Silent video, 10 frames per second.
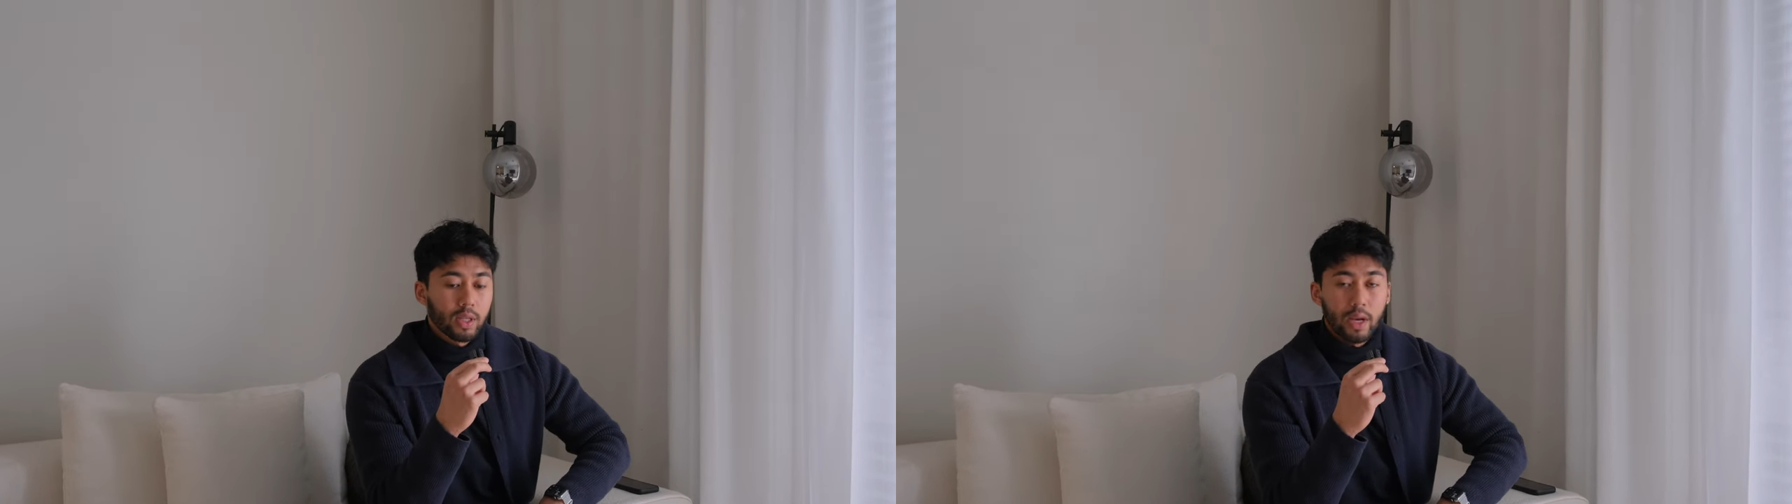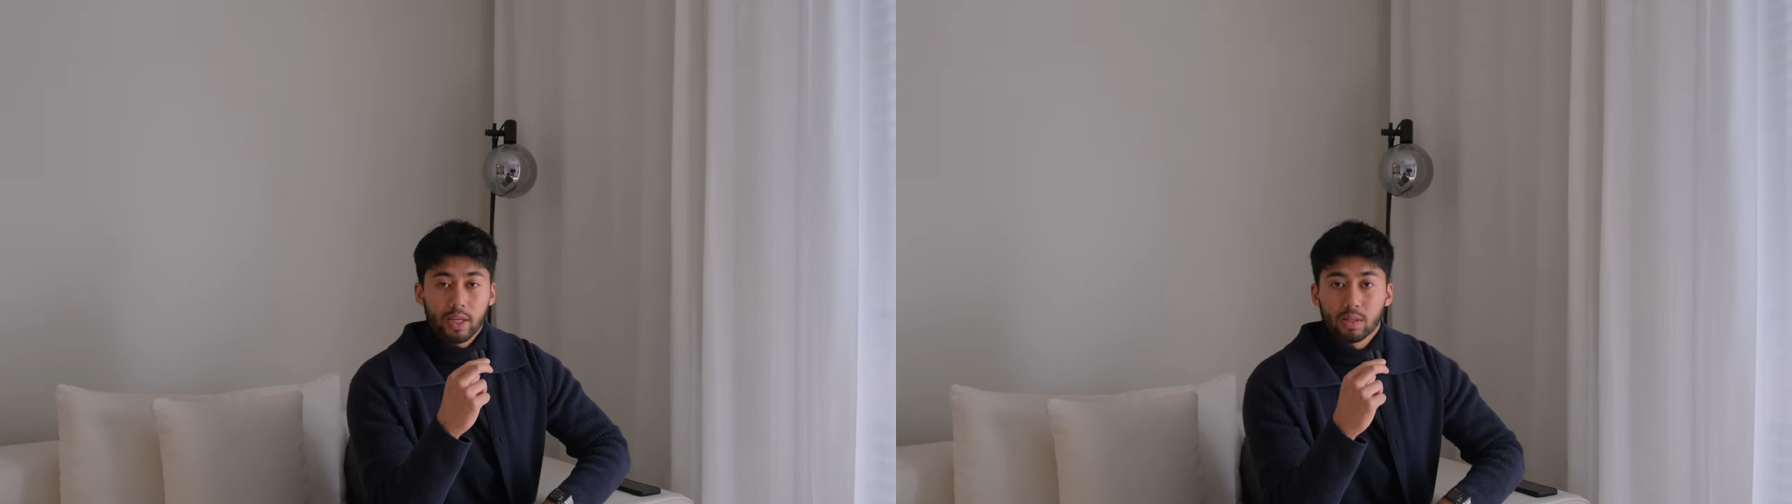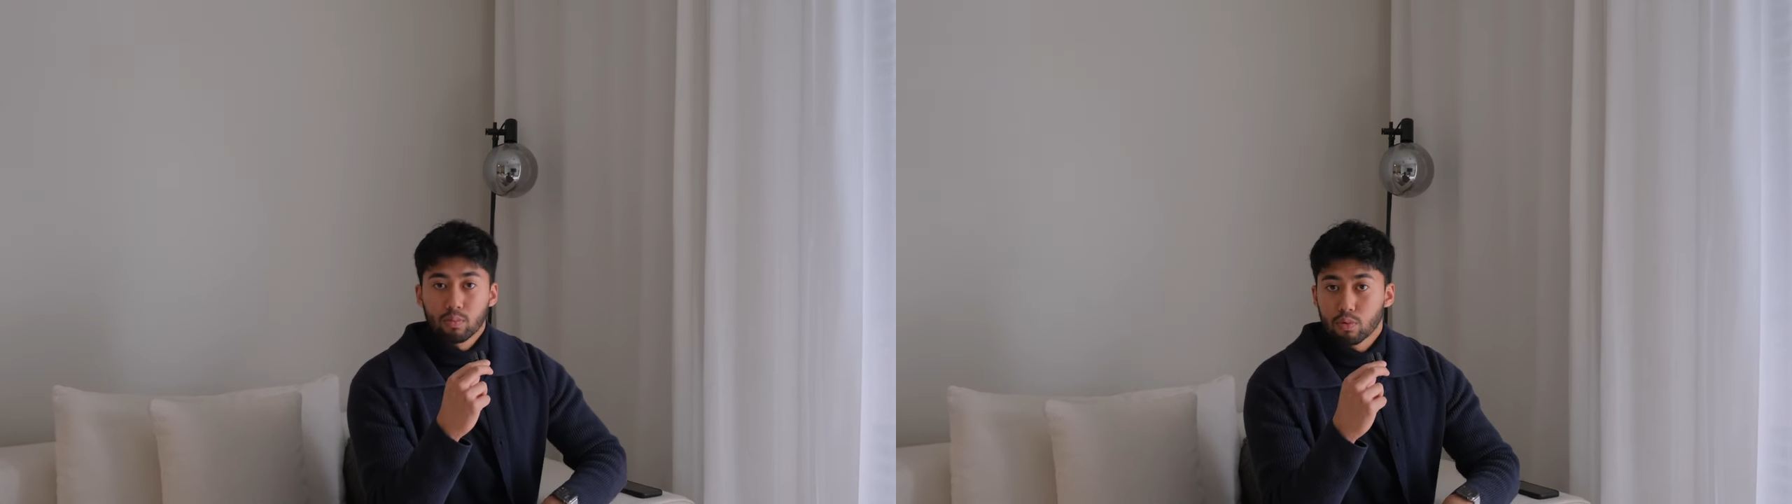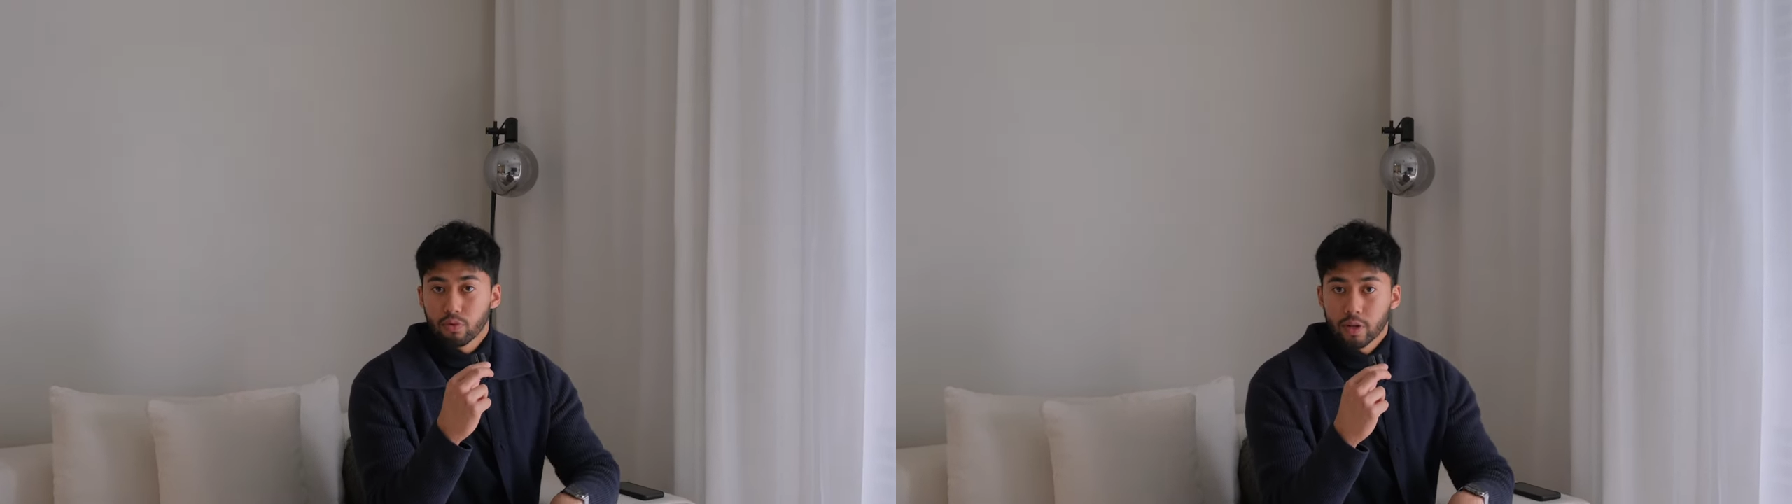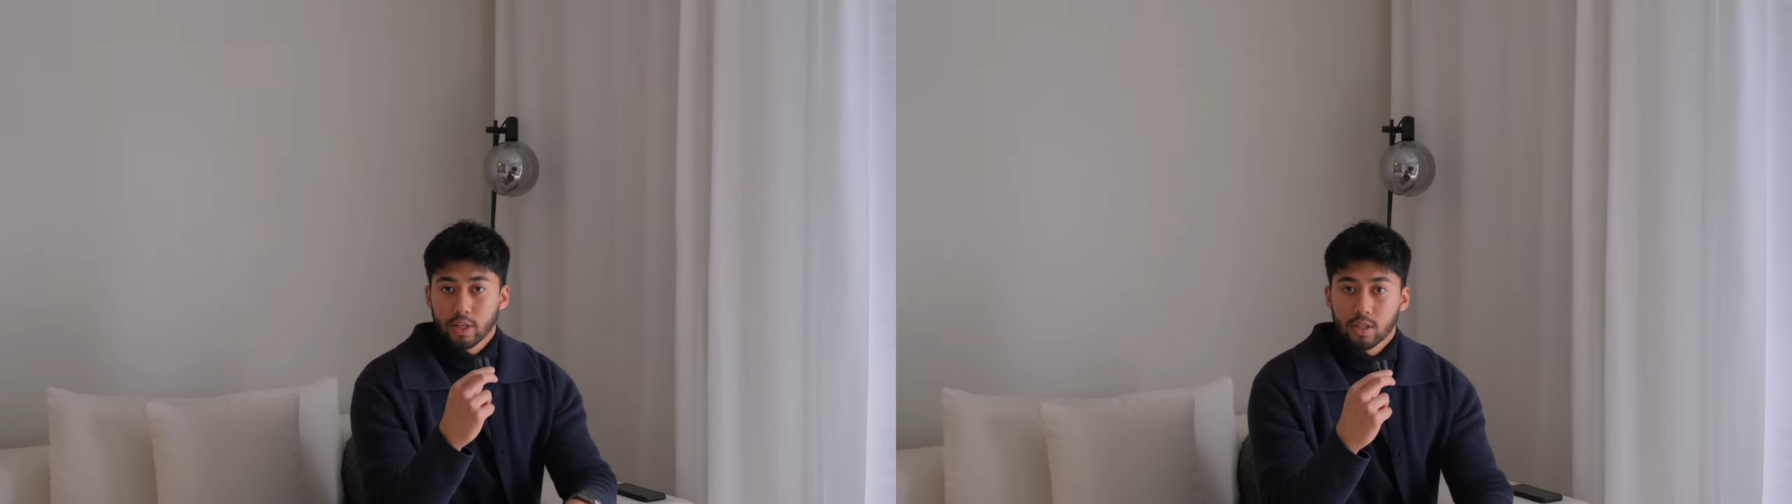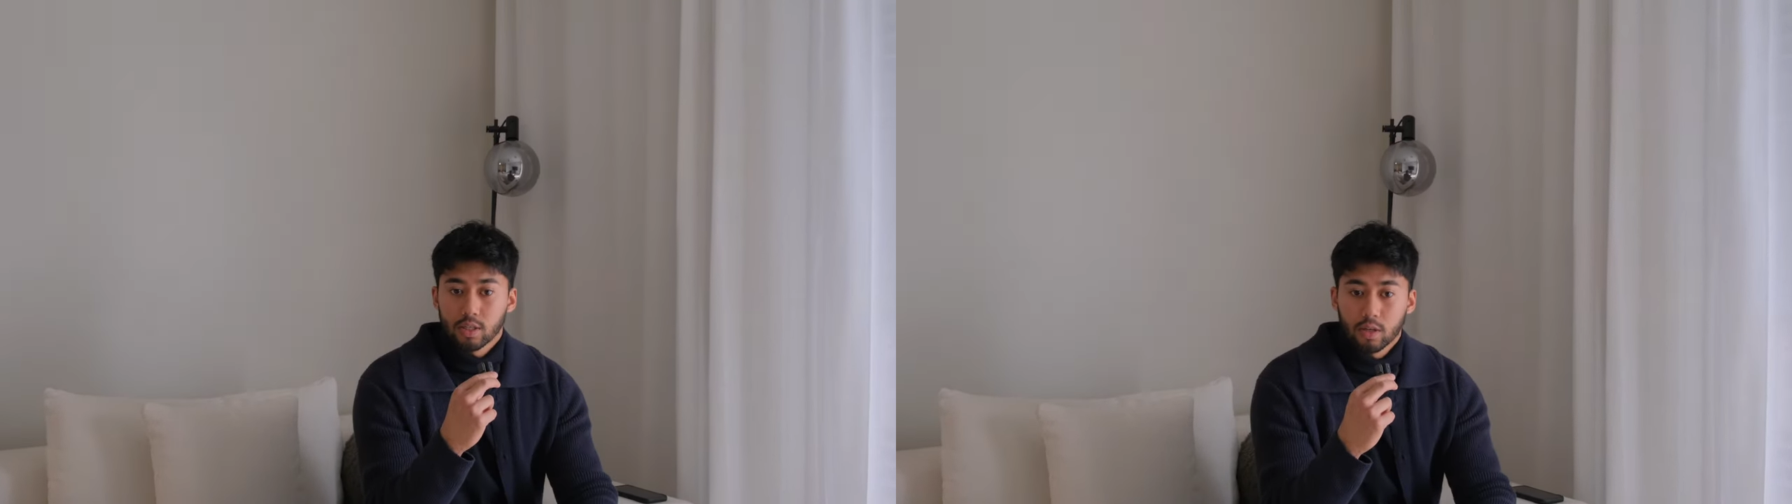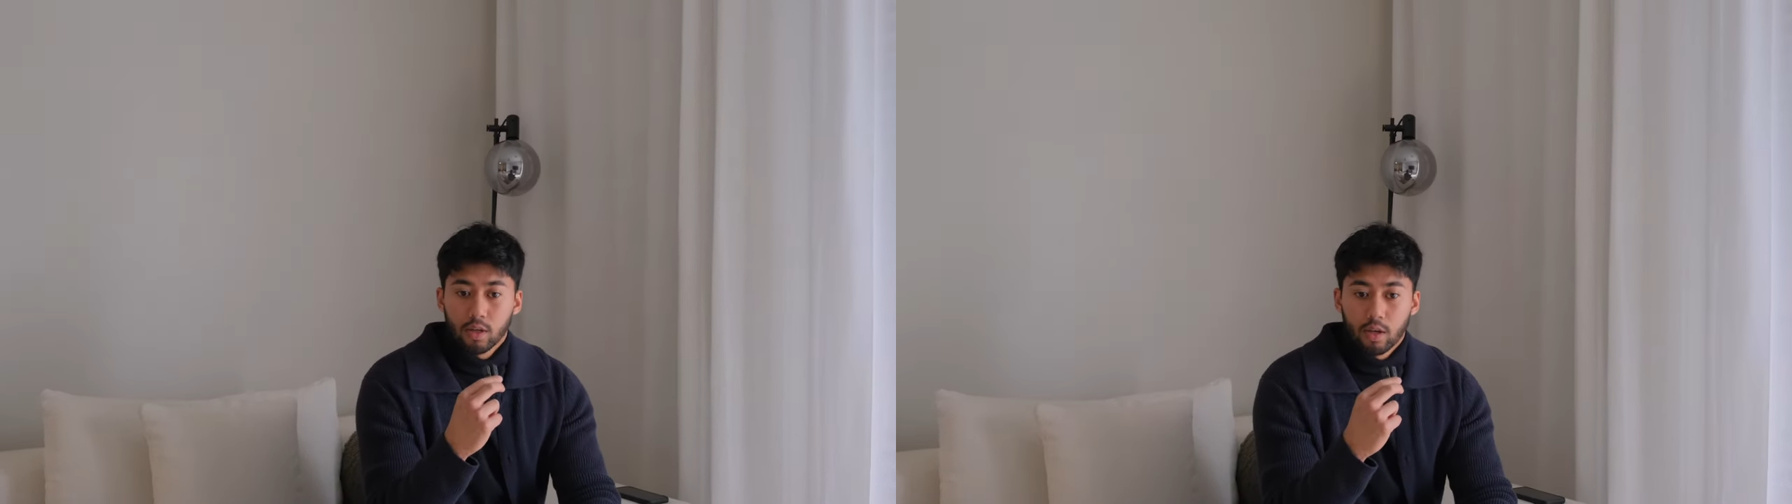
the next move is